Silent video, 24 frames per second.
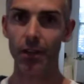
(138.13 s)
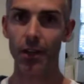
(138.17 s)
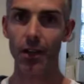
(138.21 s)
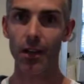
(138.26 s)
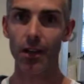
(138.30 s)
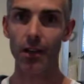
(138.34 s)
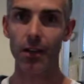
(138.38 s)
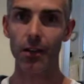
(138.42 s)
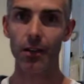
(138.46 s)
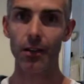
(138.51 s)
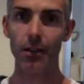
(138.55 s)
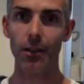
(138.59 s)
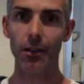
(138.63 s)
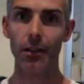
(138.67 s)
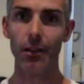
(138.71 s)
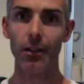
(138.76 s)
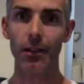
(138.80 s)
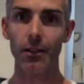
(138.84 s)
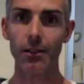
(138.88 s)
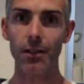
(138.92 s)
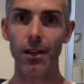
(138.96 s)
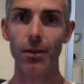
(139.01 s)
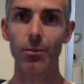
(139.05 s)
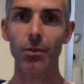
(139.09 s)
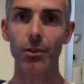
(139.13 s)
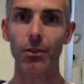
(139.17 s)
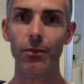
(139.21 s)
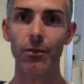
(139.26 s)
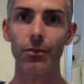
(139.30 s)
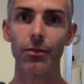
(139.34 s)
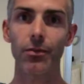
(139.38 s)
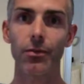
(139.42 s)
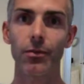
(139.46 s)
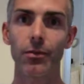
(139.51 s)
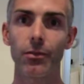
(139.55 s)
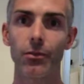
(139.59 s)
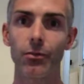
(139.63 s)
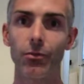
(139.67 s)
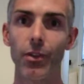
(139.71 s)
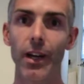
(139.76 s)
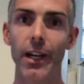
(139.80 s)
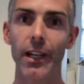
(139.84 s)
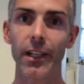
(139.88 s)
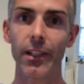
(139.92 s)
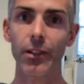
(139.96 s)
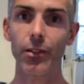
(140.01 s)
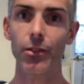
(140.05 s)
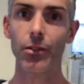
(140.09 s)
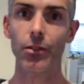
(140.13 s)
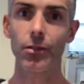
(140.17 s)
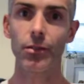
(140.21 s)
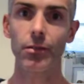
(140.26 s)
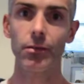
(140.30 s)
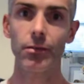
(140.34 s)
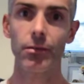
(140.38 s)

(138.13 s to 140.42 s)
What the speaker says: an example of radial